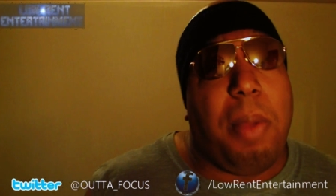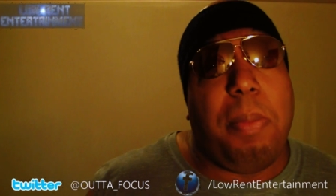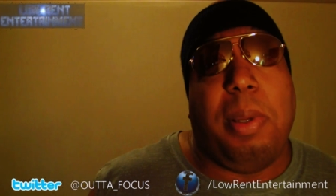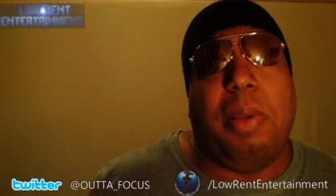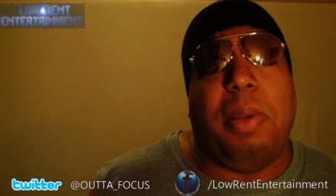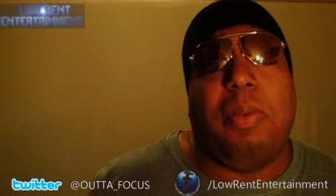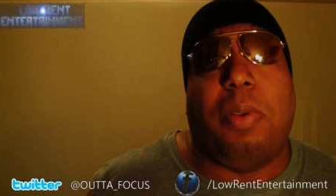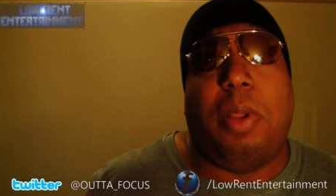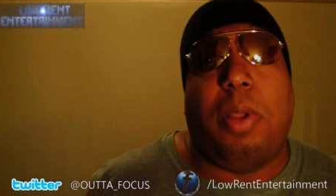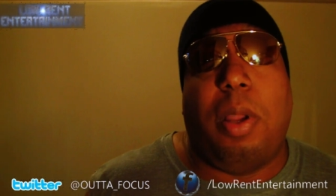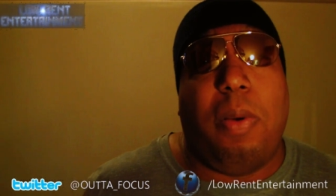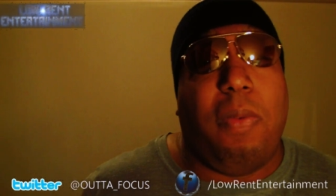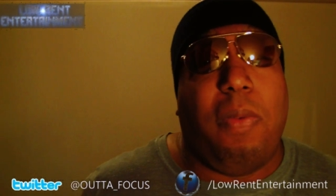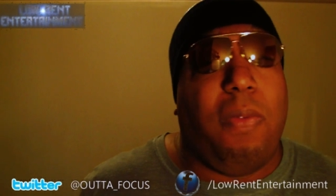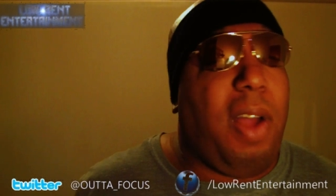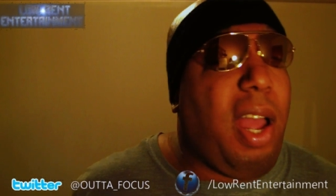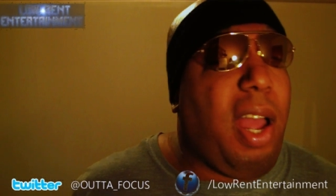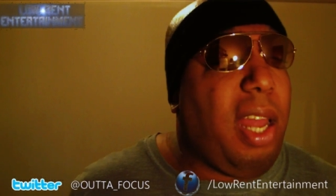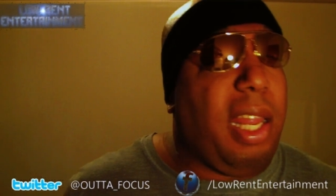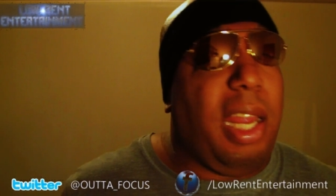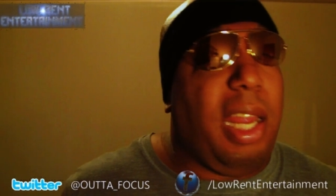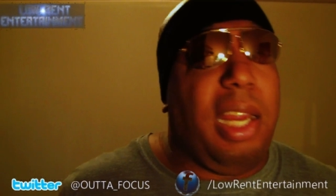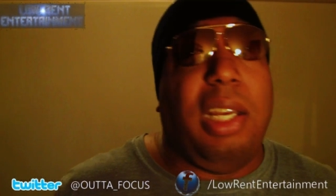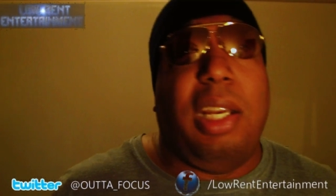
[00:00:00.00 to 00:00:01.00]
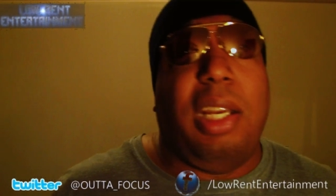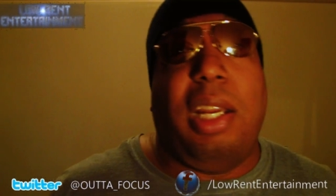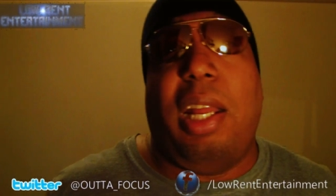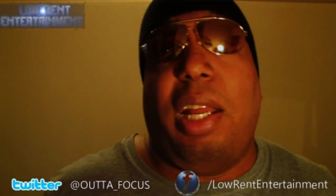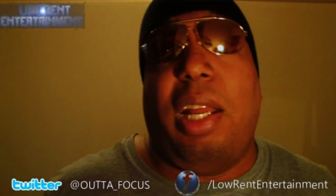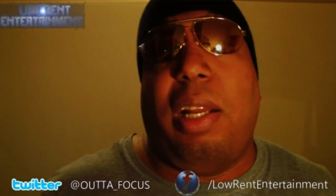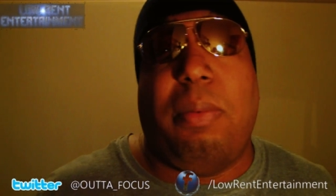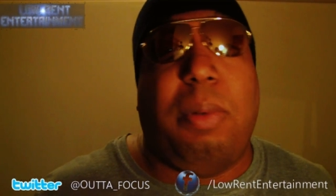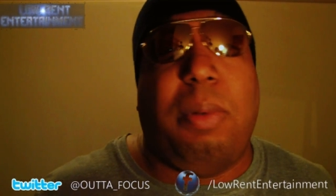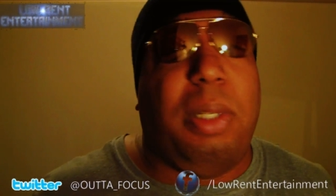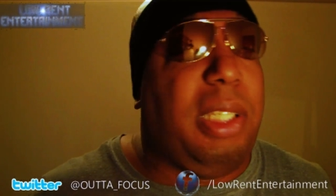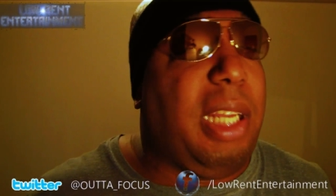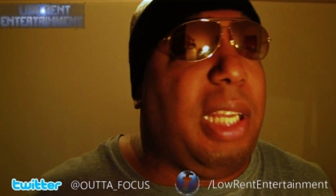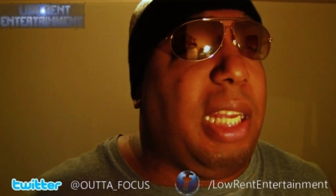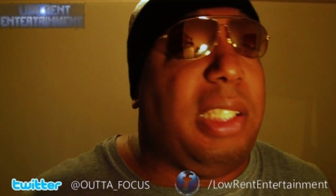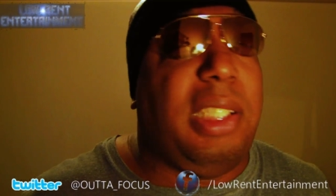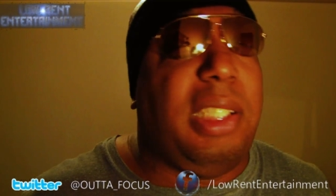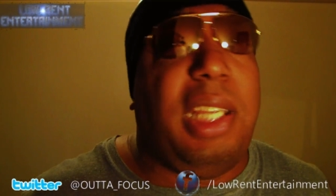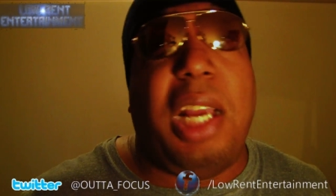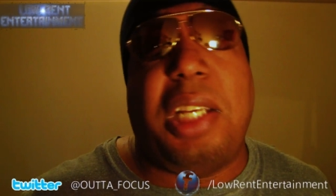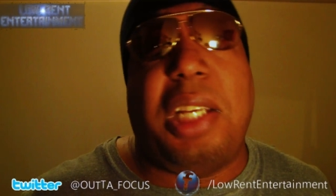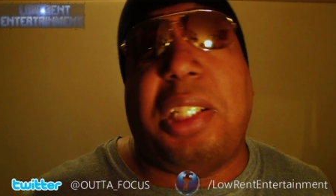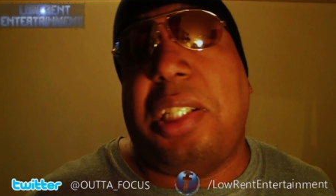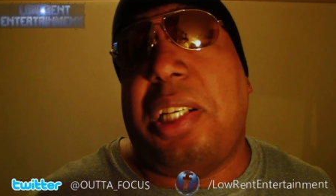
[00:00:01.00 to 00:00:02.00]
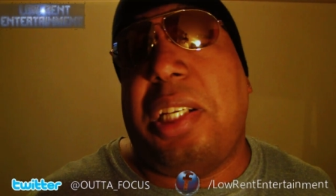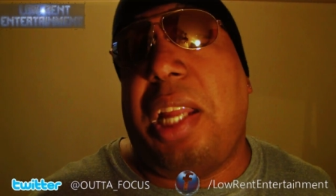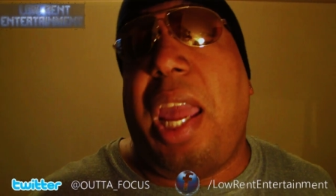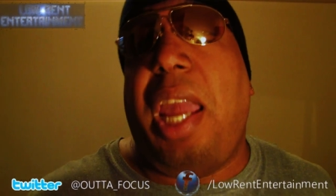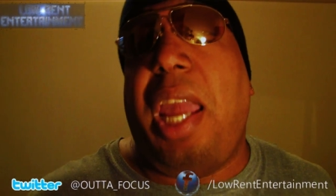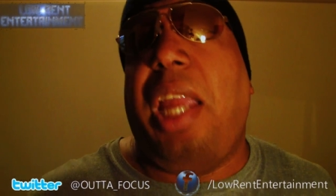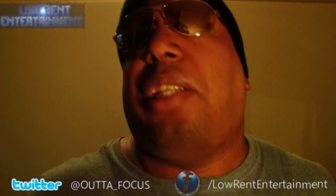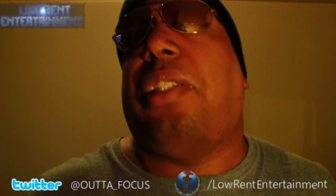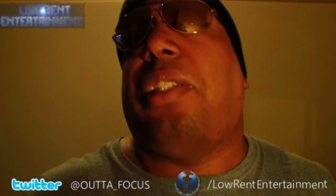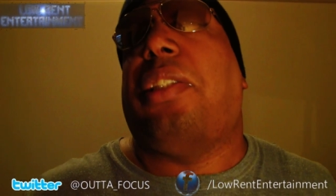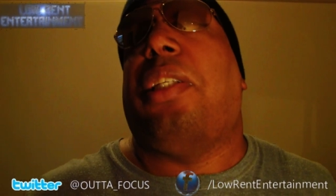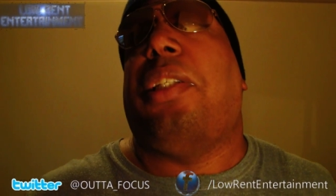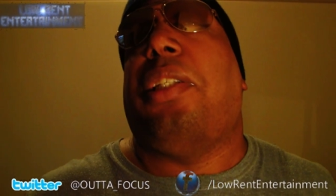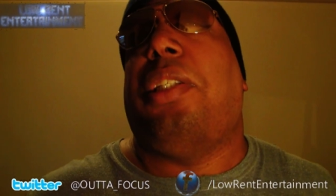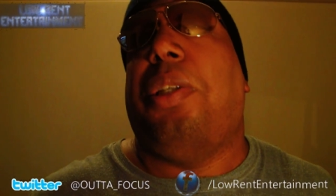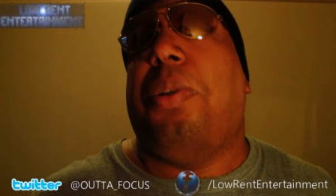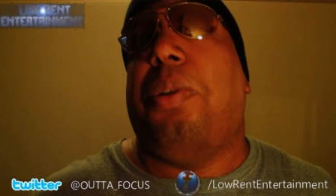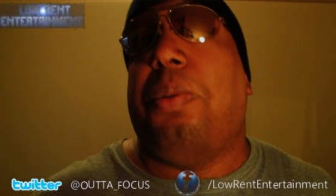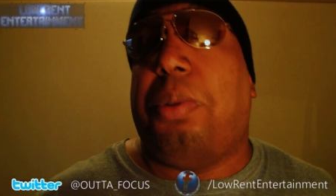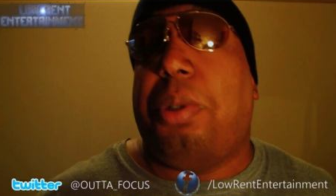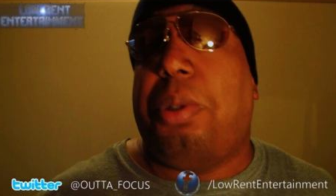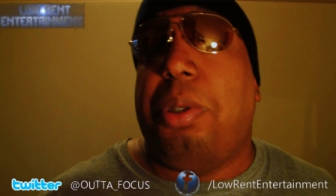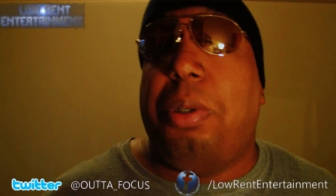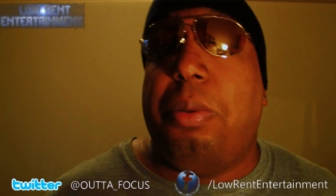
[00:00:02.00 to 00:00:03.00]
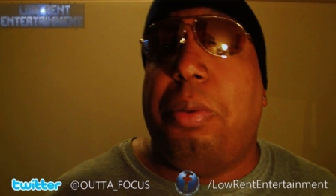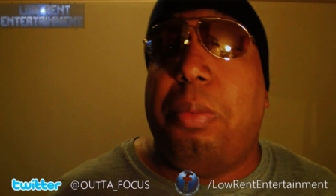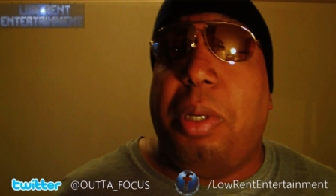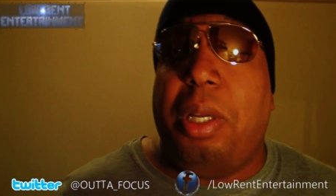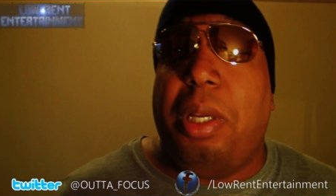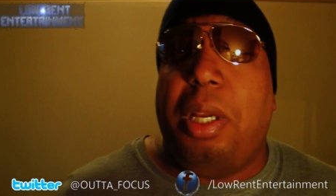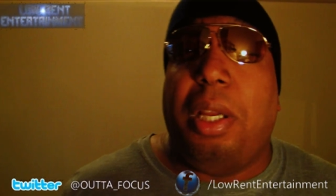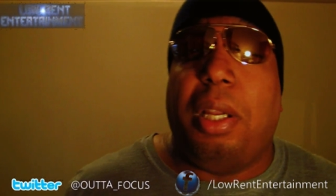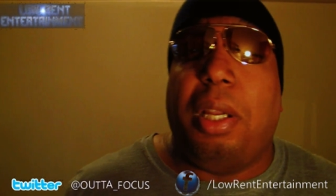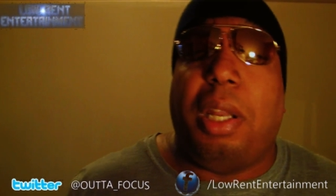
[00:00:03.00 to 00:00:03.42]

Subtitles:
be violating, what's that, Section 8 of YouTube.